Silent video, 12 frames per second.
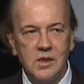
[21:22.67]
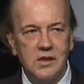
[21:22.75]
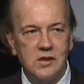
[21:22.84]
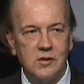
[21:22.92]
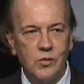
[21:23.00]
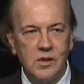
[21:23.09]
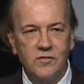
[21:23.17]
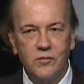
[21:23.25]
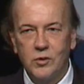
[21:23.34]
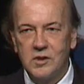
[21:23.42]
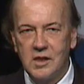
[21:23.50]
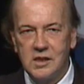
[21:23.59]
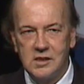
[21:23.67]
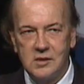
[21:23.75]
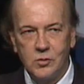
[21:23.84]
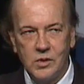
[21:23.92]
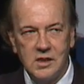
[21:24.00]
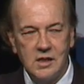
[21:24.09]
1924 to
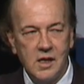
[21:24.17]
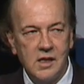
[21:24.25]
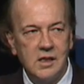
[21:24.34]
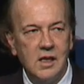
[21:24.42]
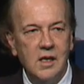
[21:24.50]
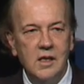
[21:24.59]
1929.